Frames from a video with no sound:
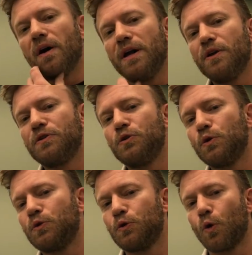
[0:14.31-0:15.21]
I'm here to do
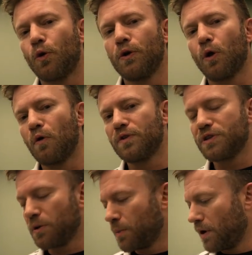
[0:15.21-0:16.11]
a tutorial over
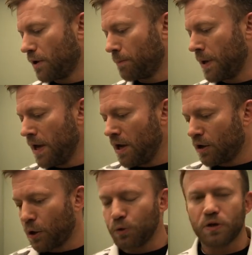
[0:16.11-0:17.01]
some
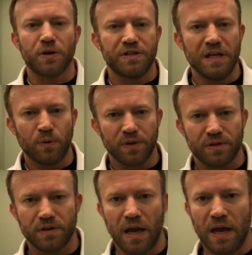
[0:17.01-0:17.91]
closed guard sequence.